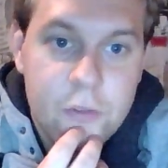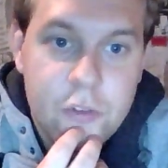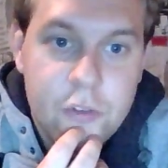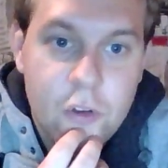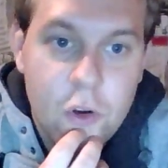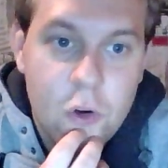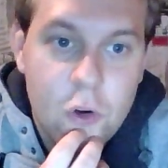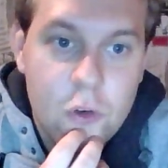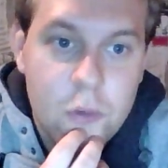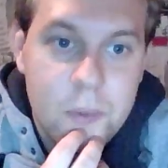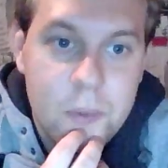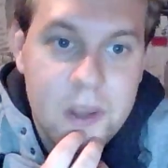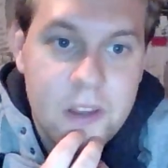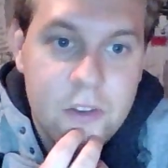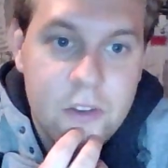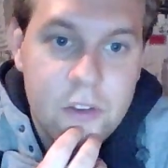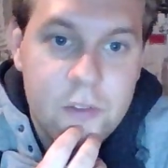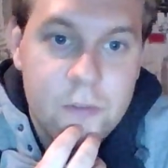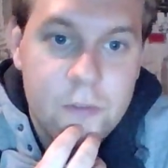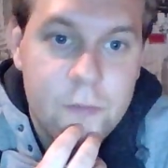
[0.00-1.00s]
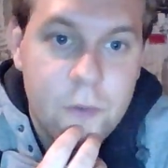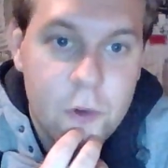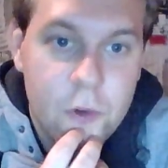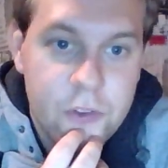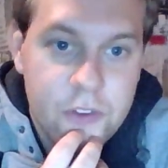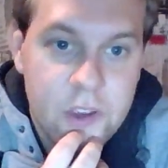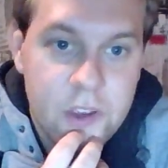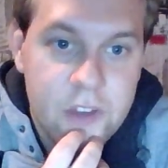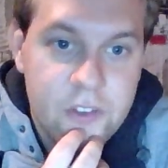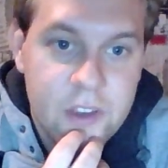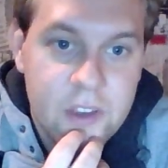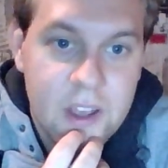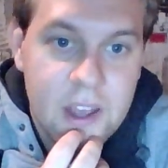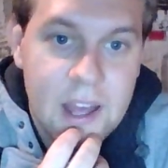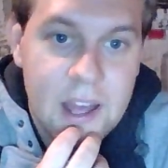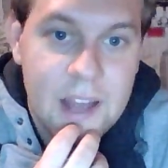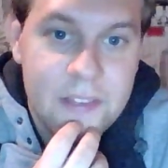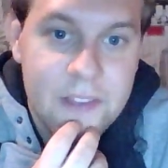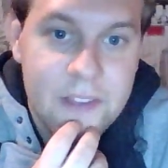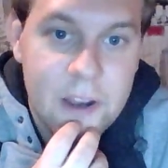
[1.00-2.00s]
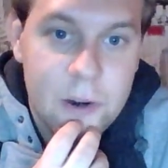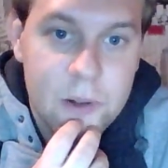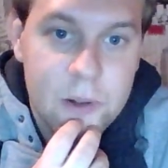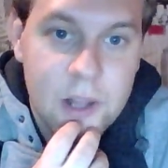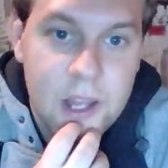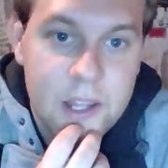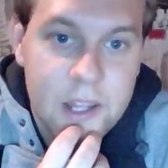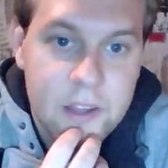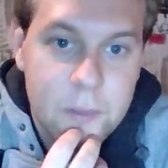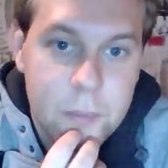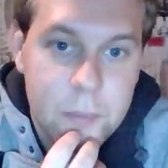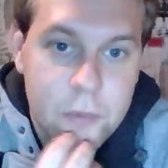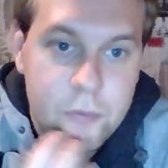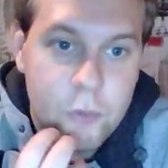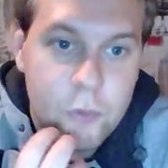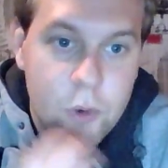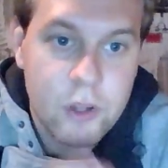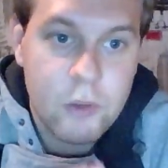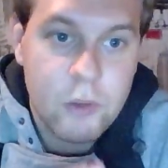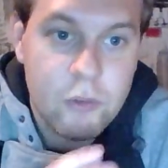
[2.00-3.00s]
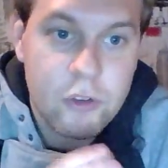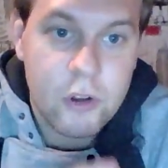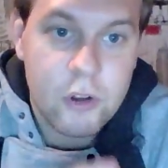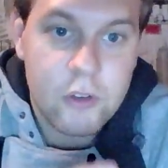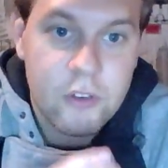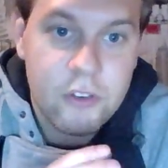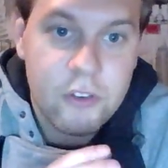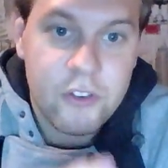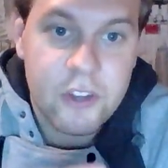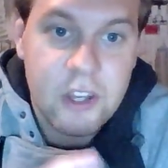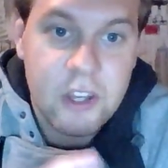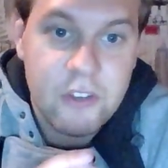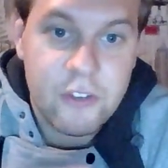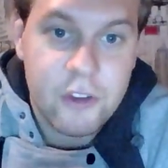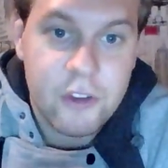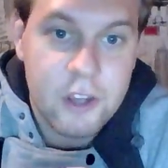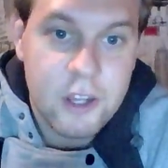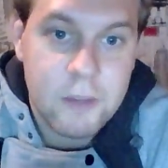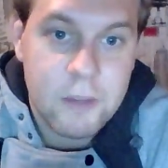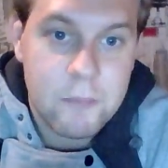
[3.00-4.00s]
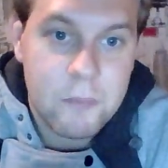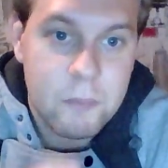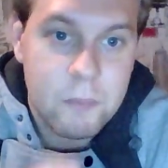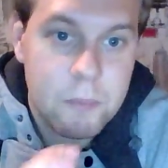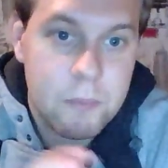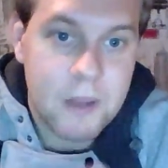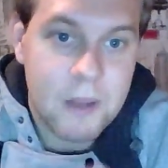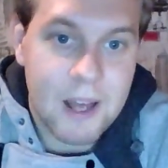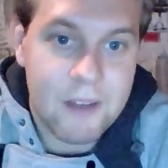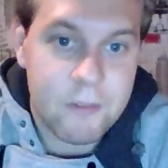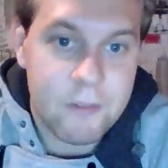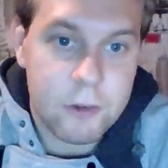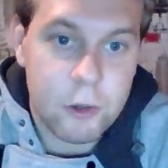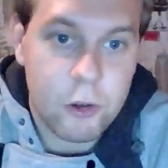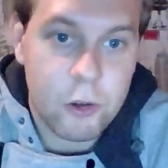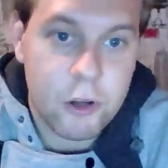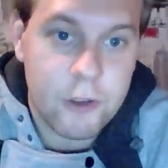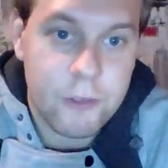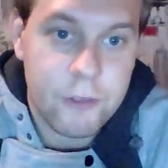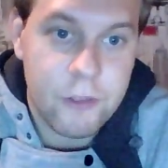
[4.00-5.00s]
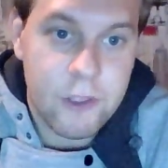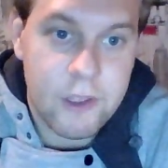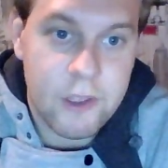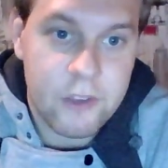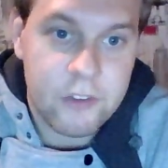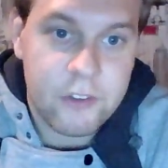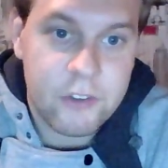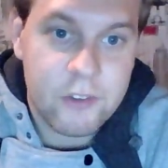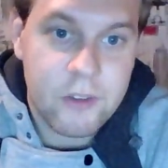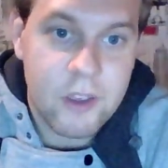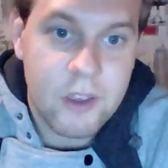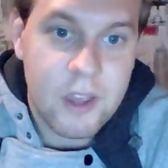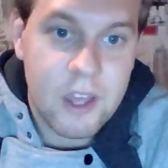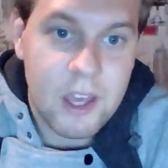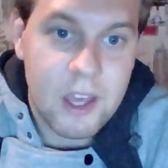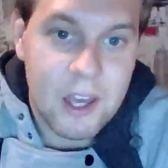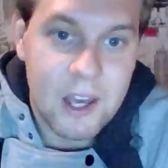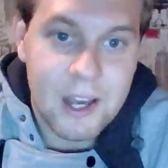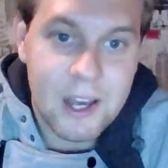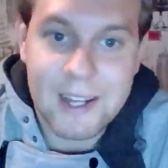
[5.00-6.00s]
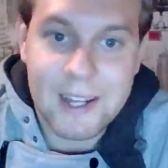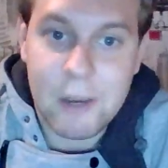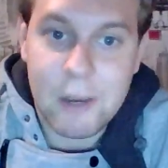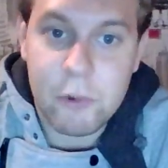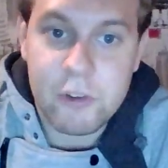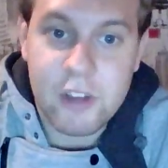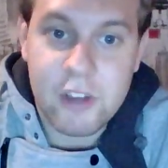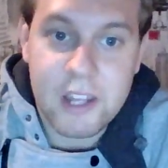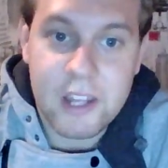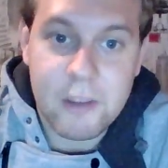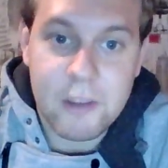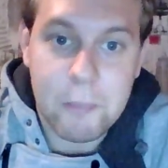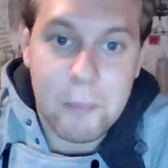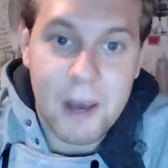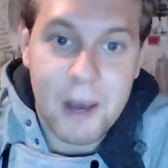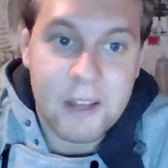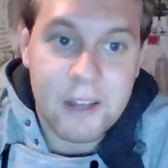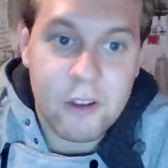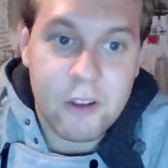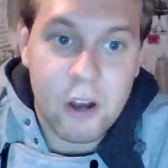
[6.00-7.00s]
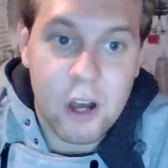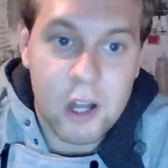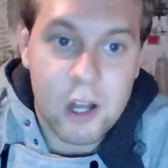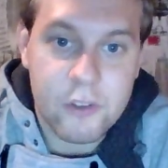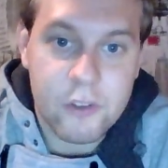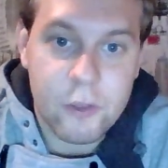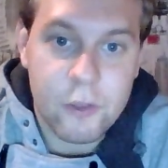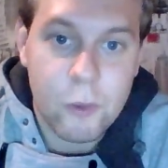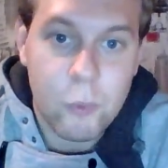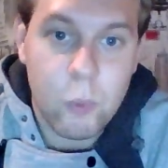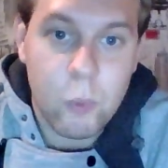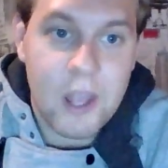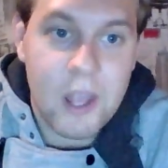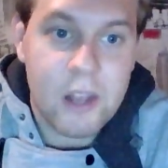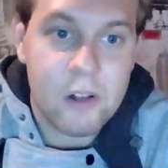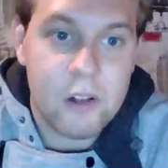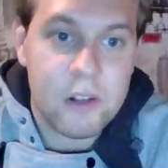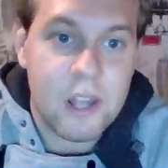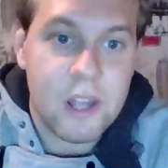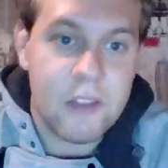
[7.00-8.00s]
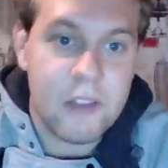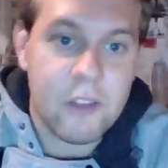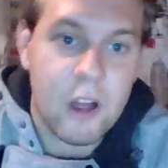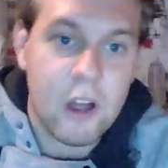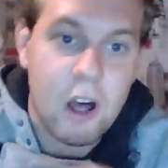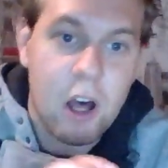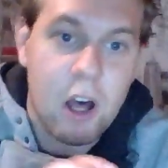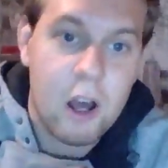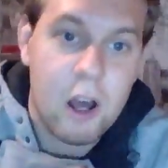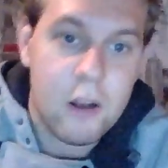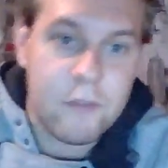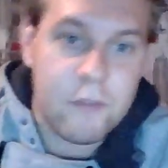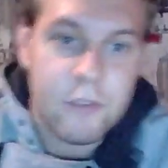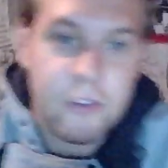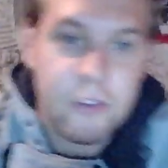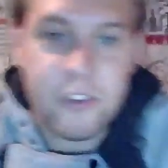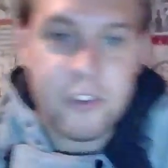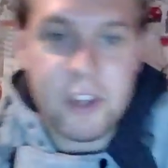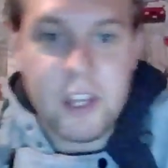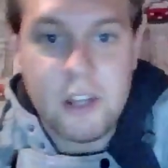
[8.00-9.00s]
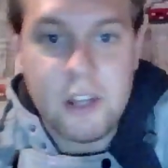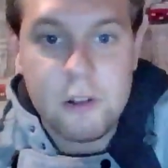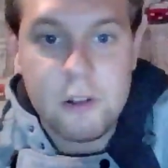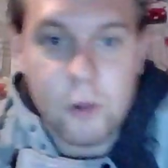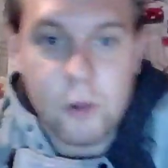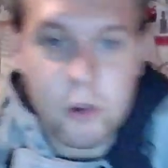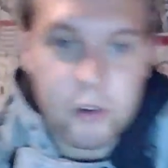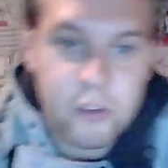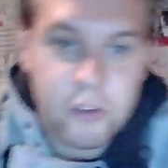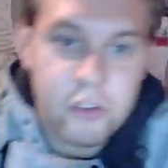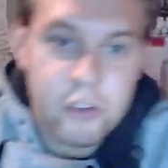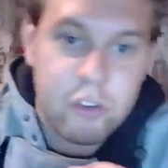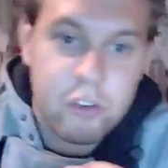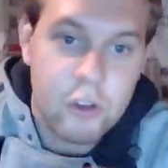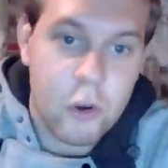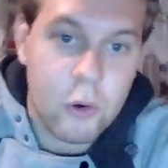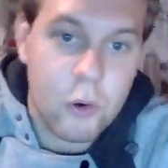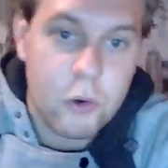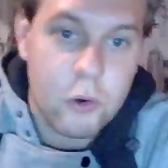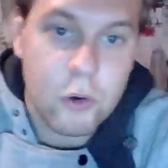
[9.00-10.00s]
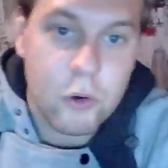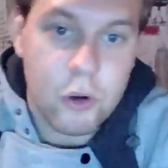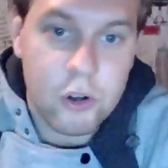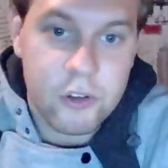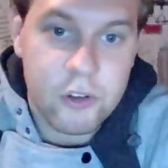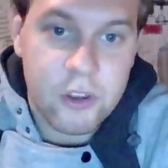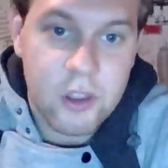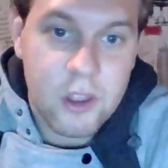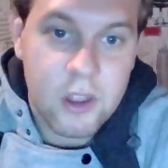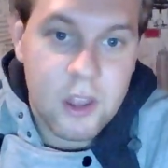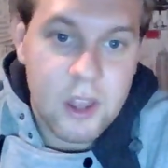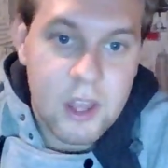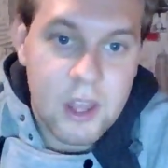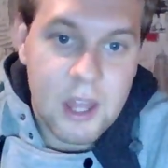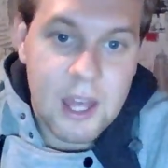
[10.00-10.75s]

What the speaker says: They've shown me footage, and they're like, before you judge CG, have a look at this." And I was like, my god, the whale in the Heart of the Sea looks so good.